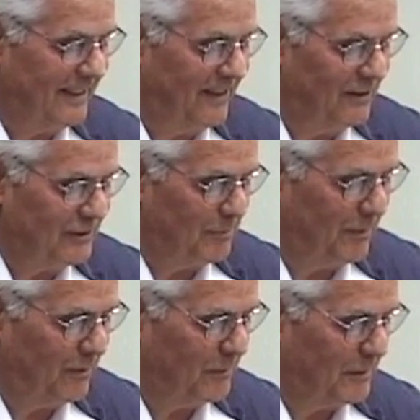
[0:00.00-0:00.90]
Here's a
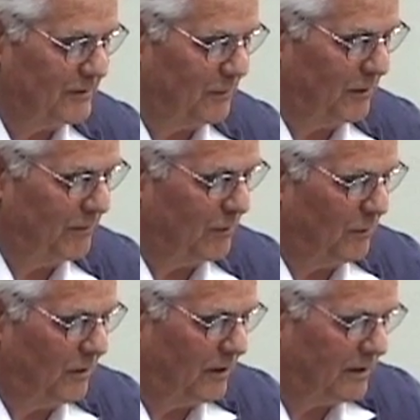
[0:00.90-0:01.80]
poem about the river
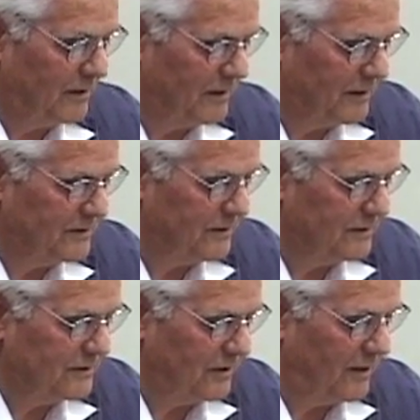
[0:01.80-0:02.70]
walk, and it's a
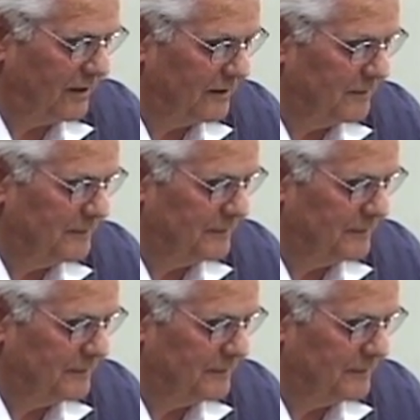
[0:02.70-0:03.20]
sonnet.